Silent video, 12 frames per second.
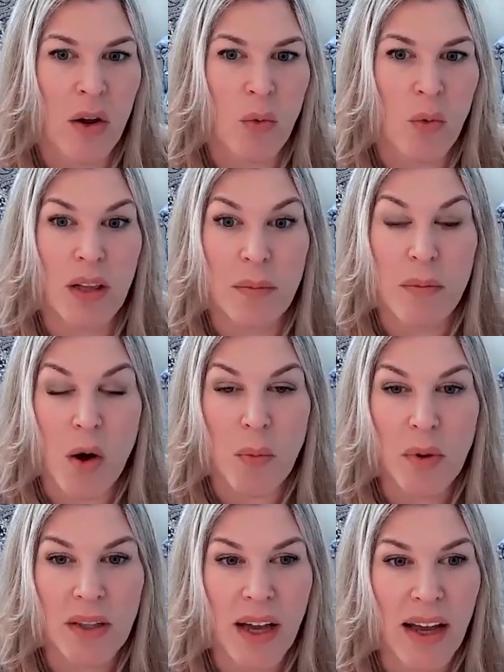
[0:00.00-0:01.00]
really
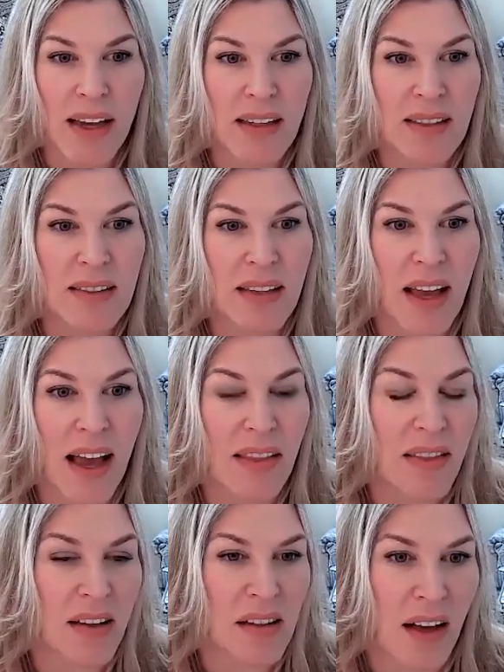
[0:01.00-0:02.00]
mobilize at
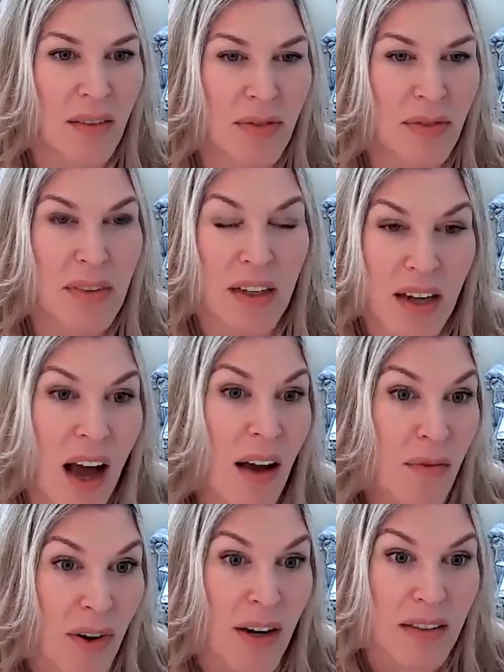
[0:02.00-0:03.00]
the
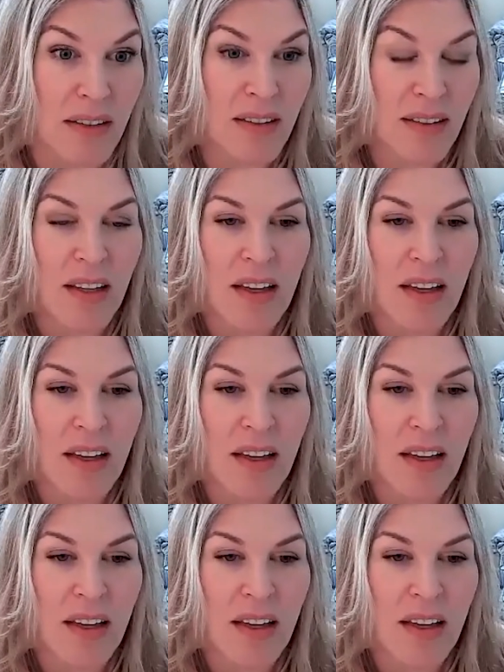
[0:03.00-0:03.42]
conference.